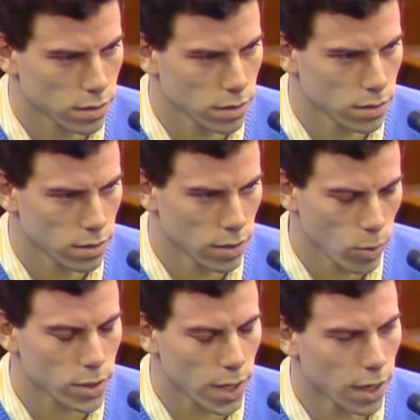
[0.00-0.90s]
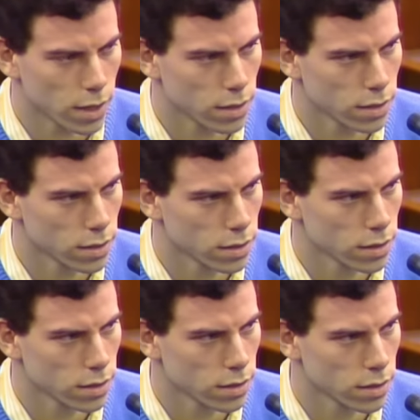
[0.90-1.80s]
He was gay.
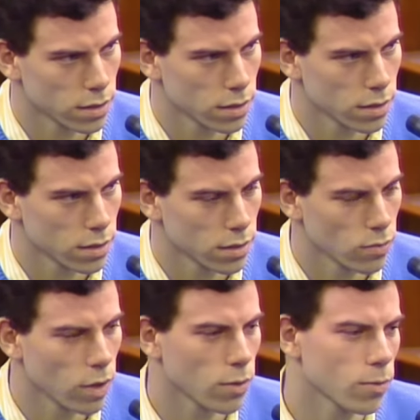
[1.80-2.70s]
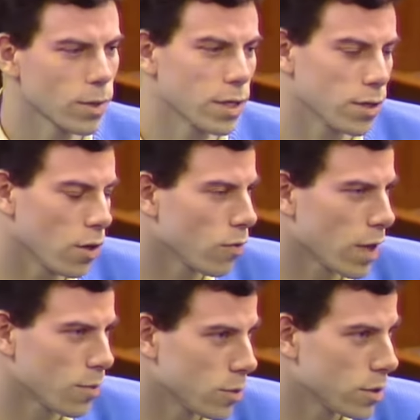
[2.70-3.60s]
Okay. Well, we didn't know
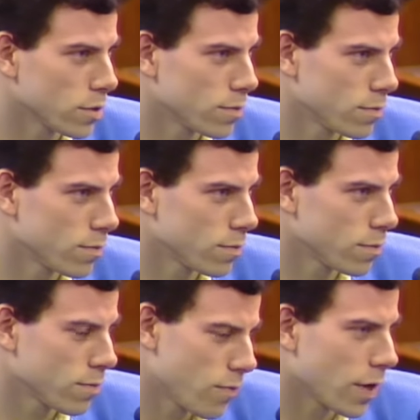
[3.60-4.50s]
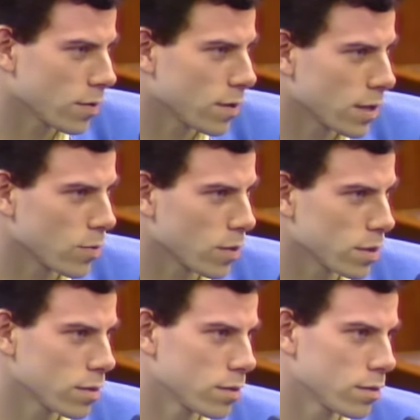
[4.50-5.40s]
that. We just felt that he
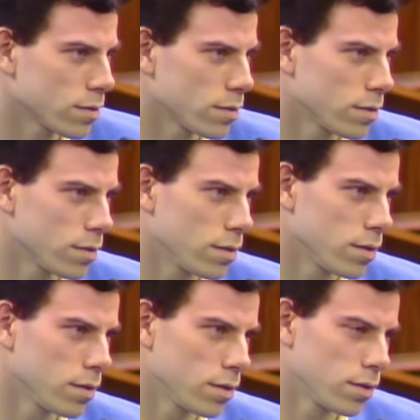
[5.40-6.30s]
was. Okay. And how did